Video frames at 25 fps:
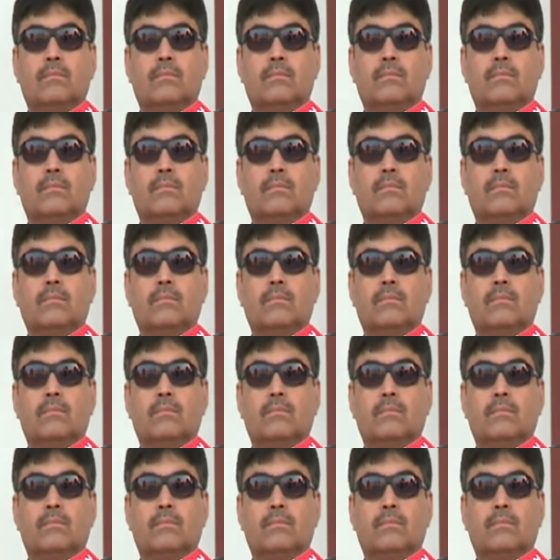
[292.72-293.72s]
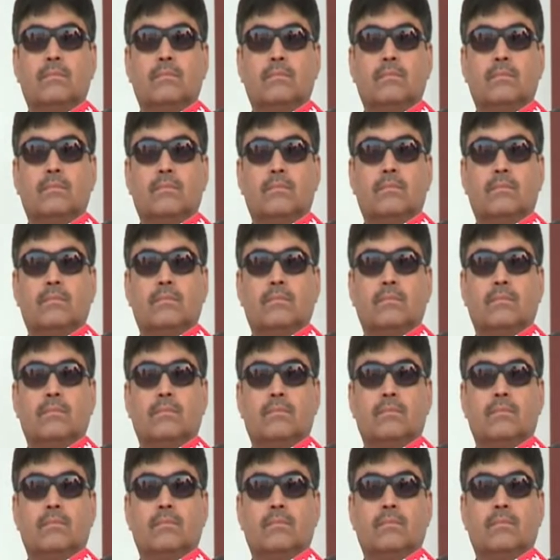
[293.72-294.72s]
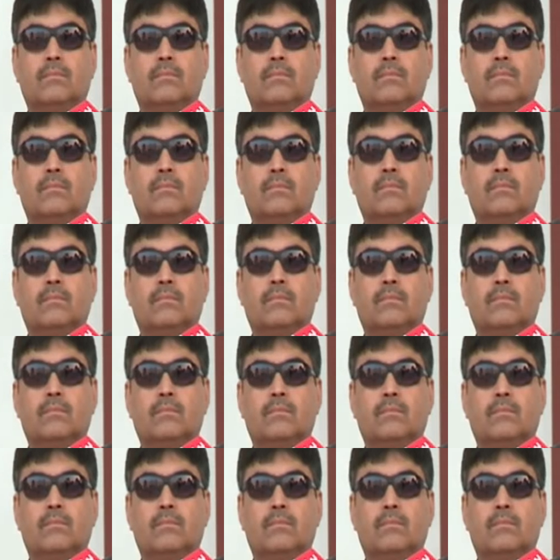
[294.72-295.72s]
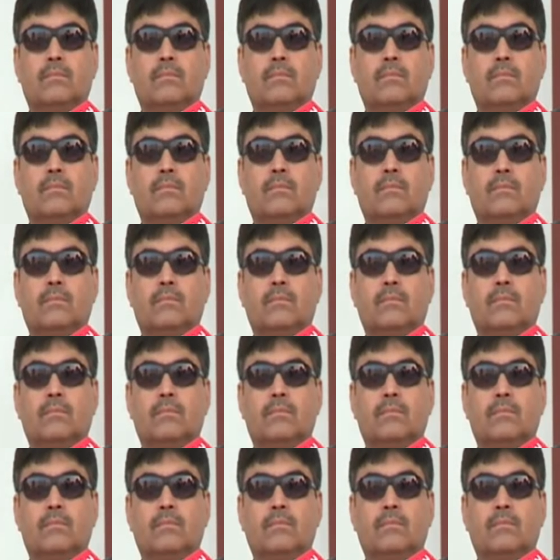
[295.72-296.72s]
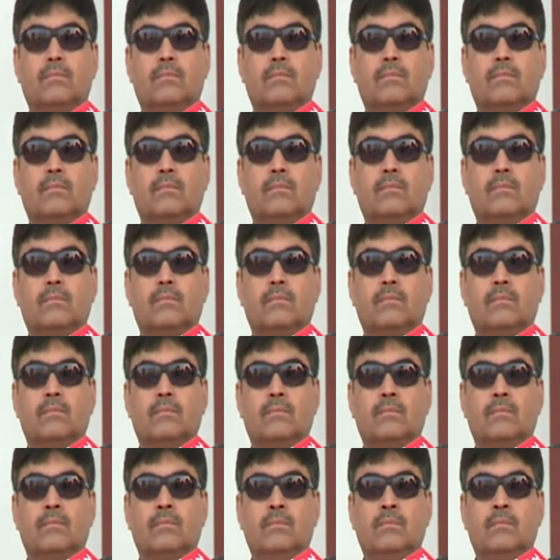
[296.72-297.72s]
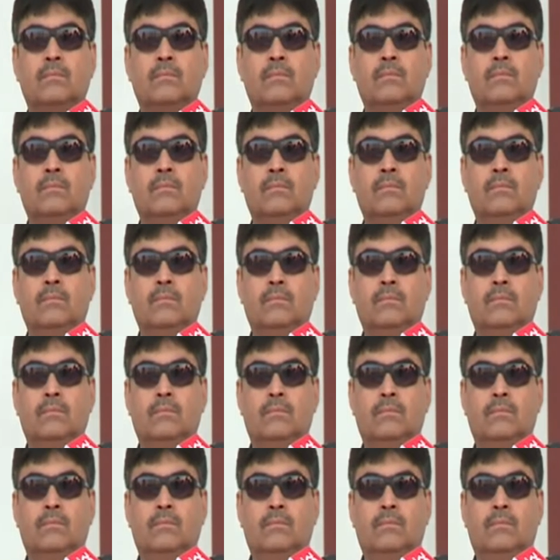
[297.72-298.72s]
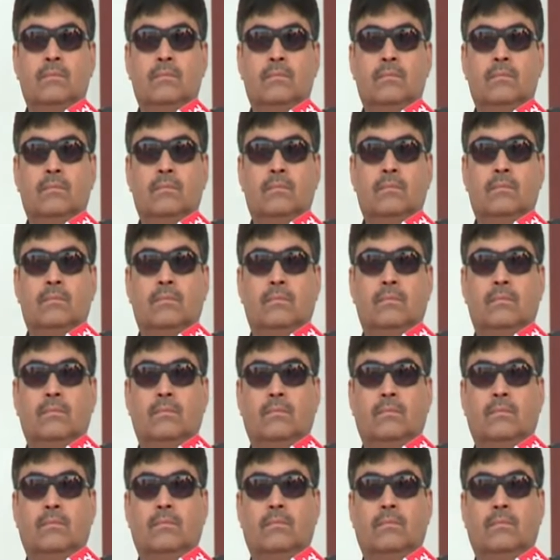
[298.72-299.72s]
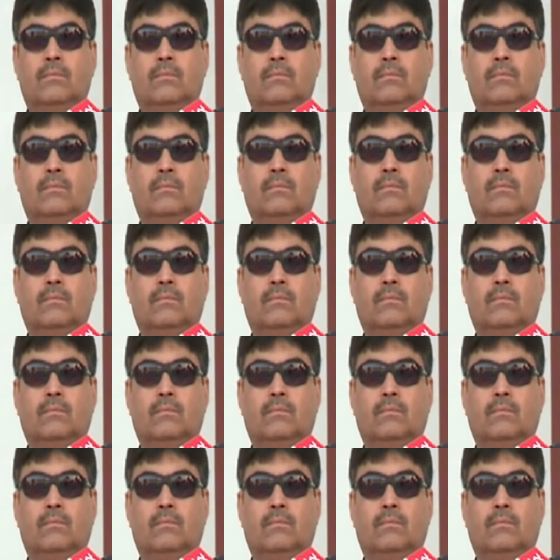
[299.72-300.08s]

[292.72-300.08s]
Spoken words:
[no speech]